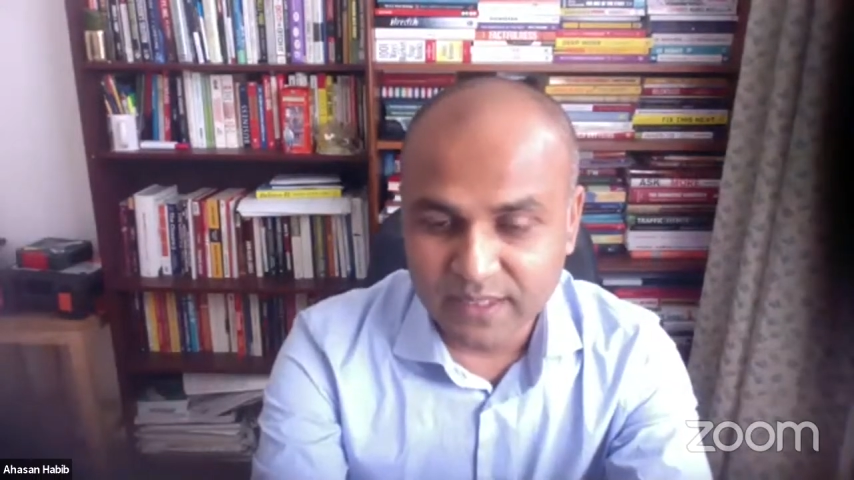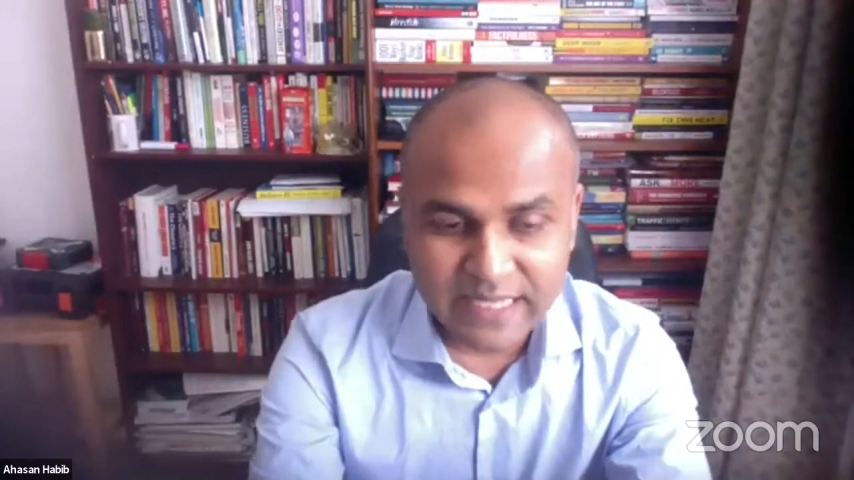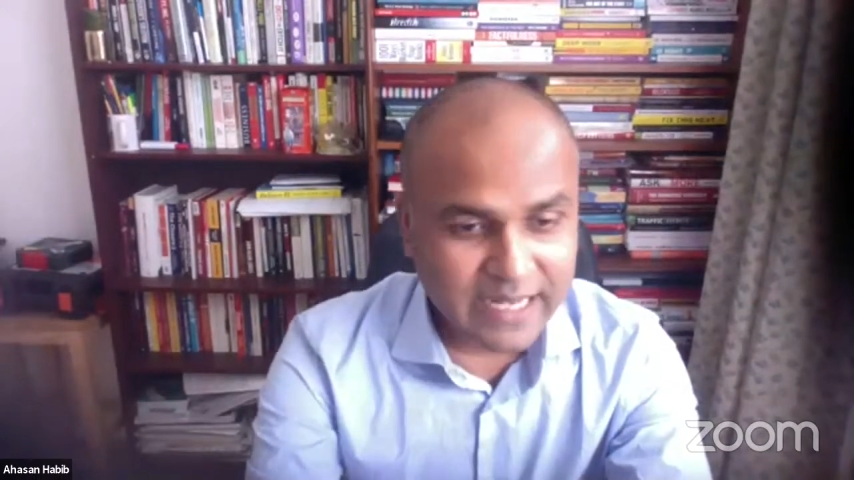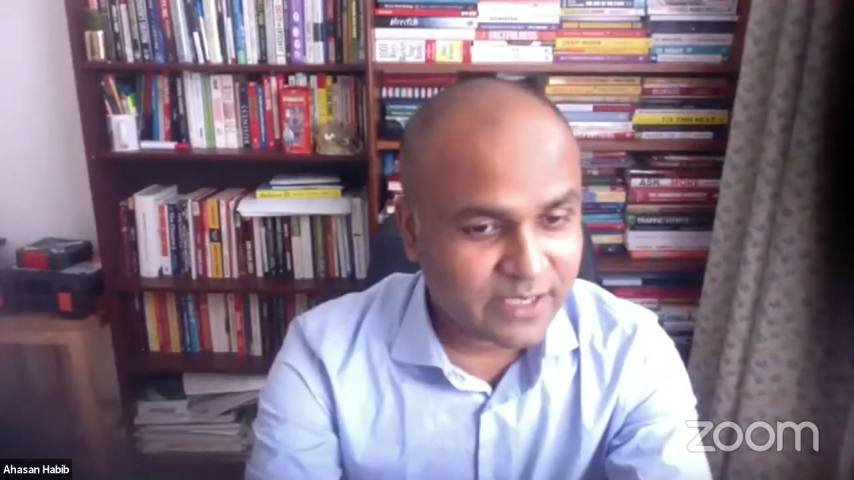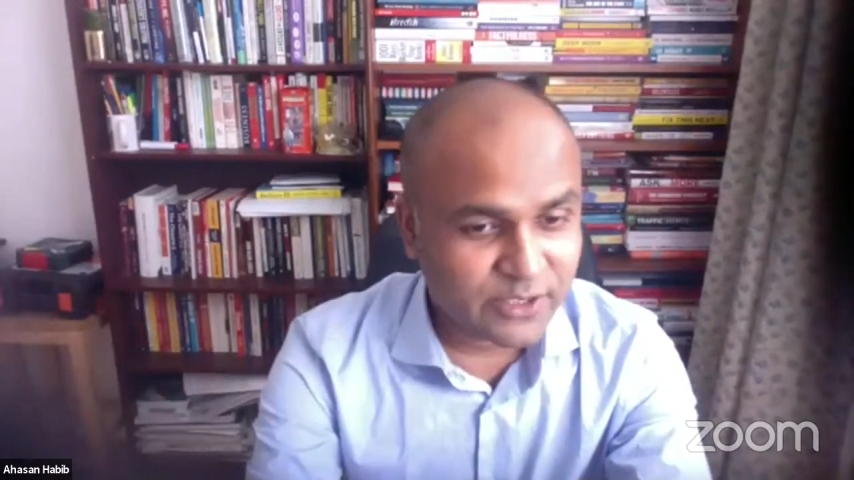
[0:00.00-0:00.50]

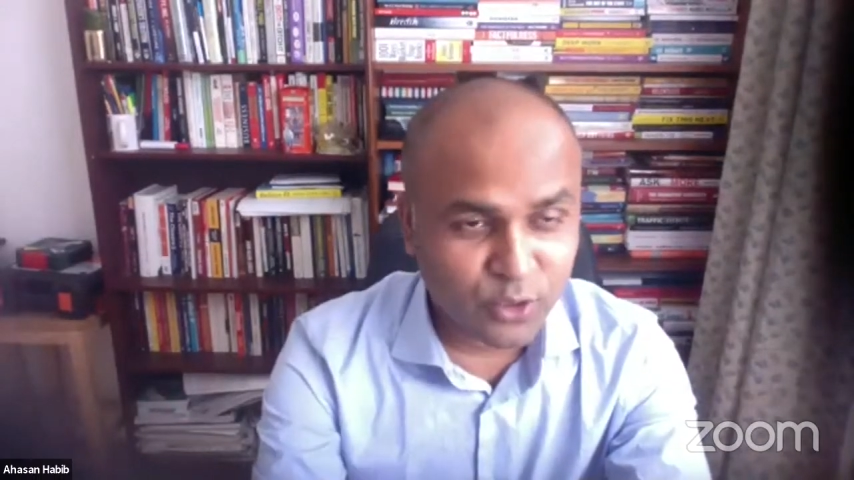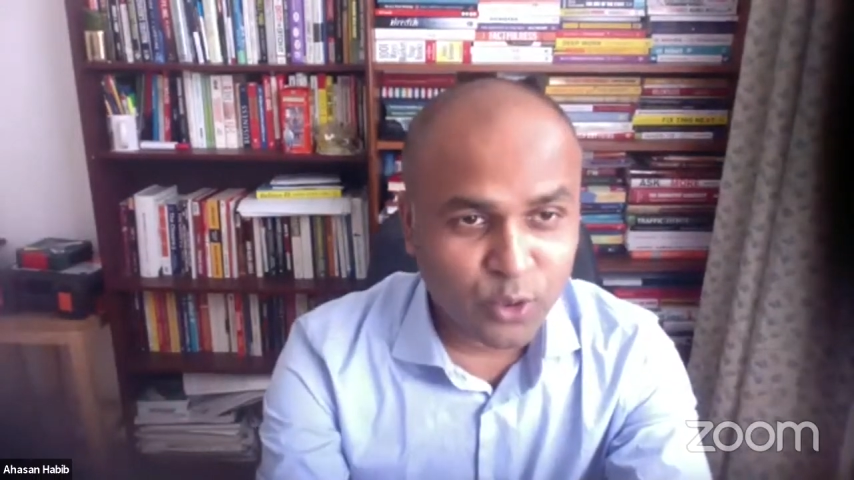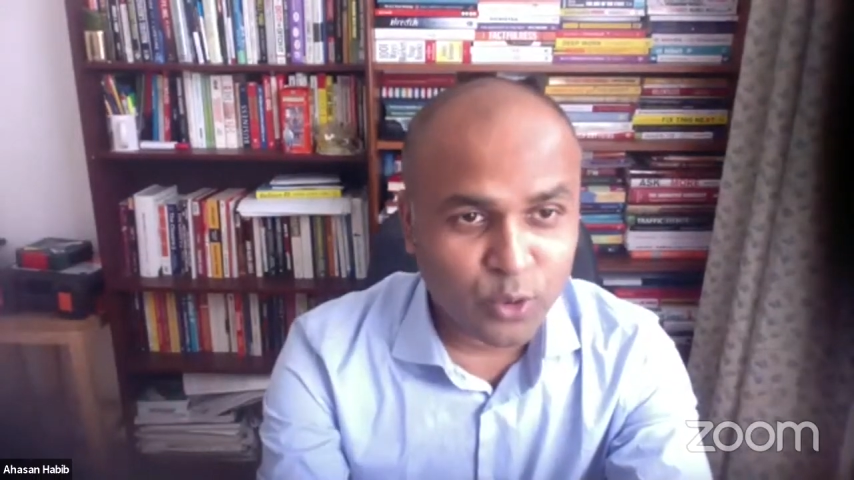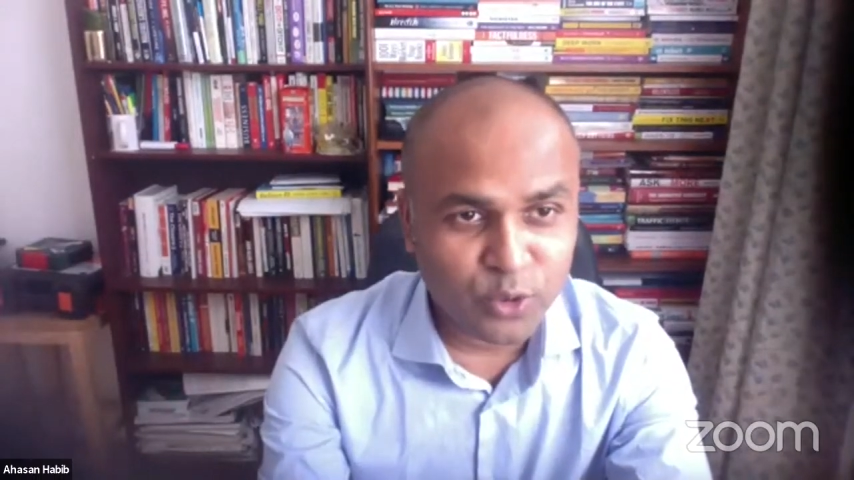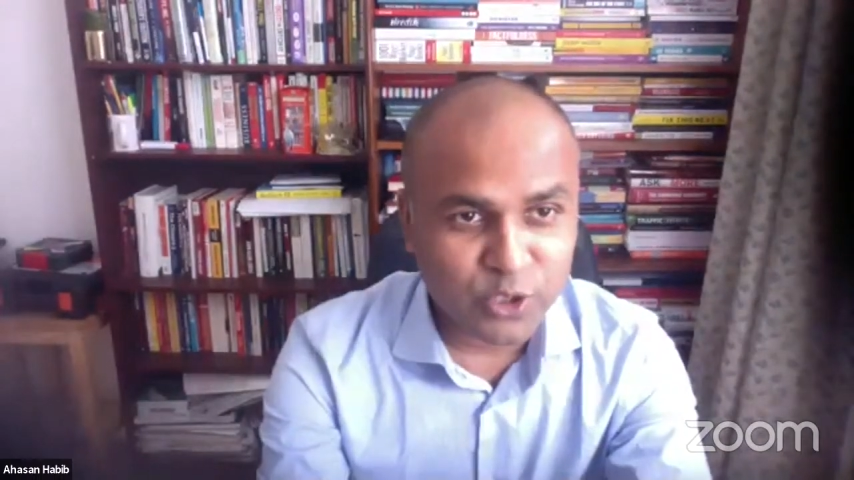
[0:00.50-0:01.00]
There is
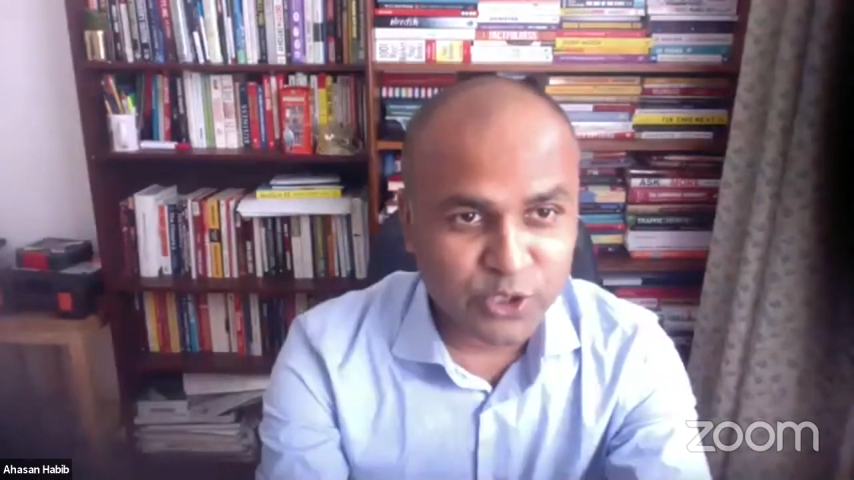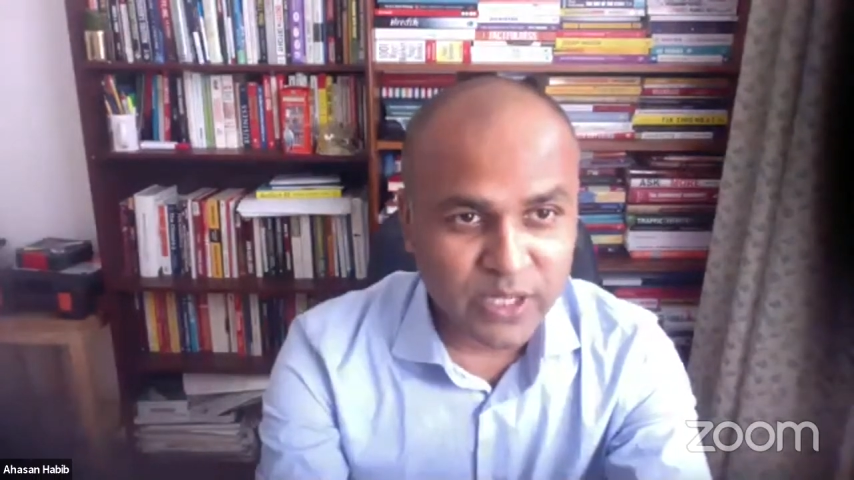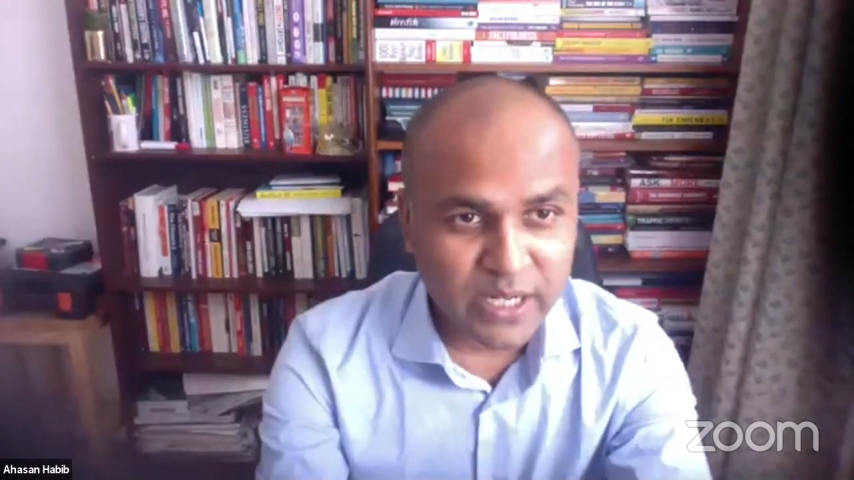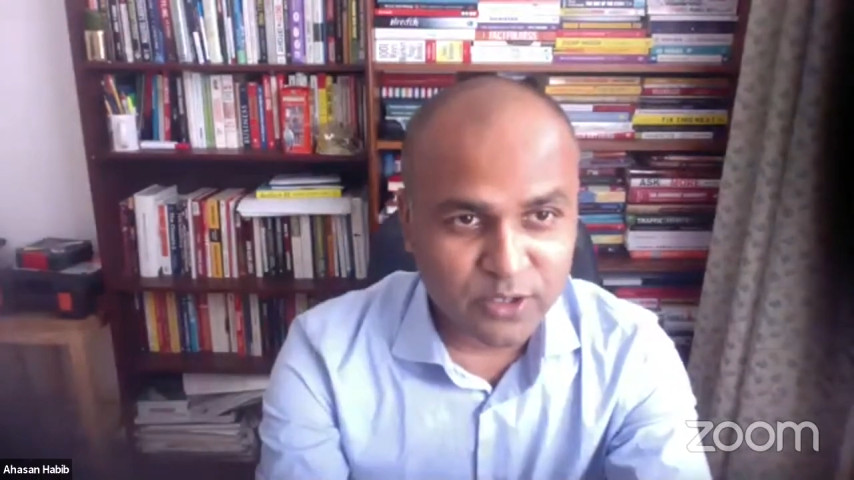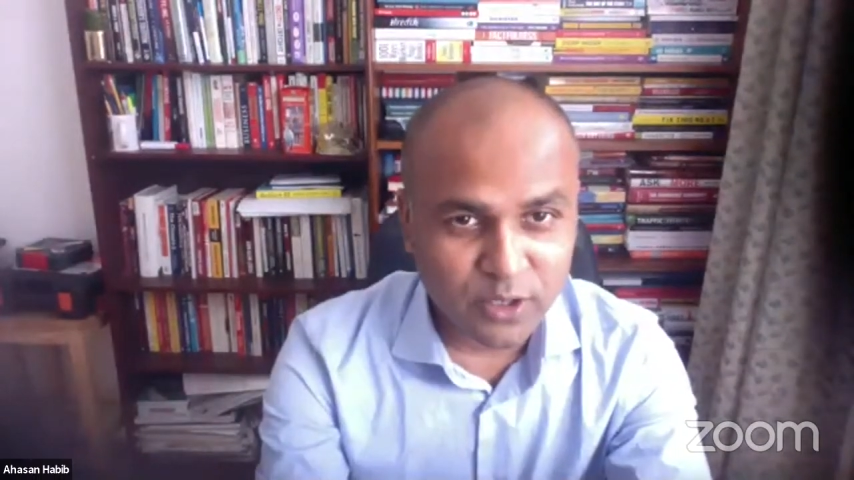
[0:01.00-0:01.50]
no condition
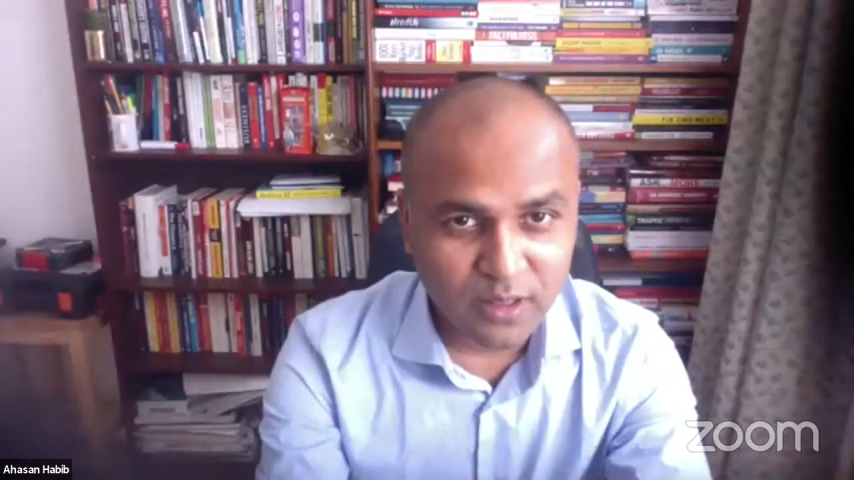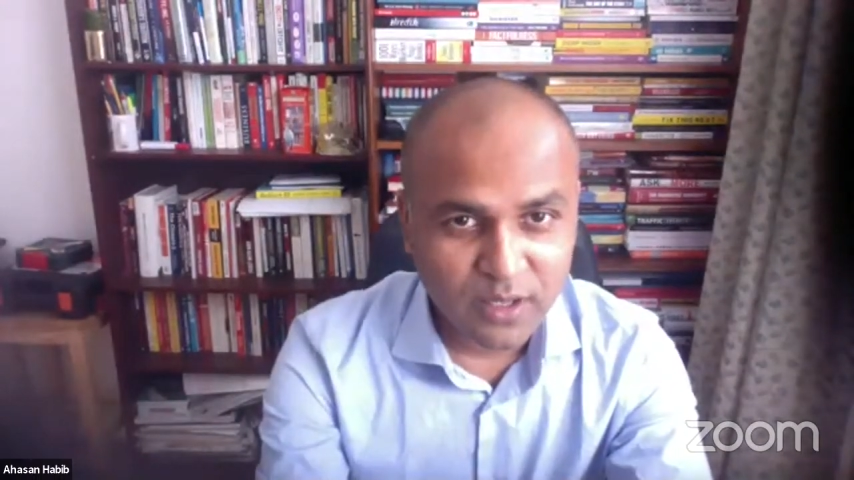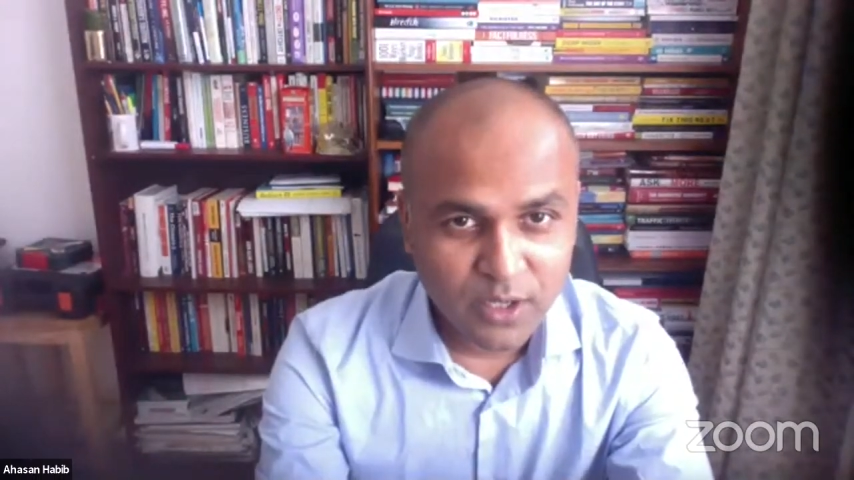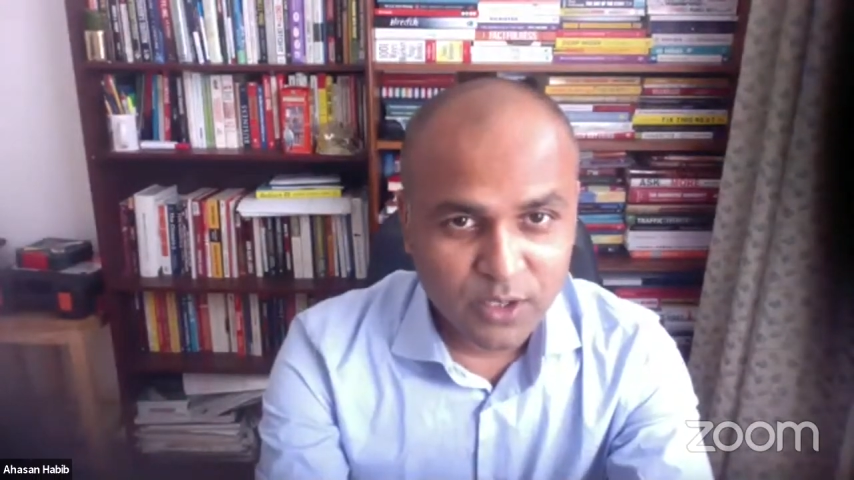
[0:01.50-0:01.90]
at all.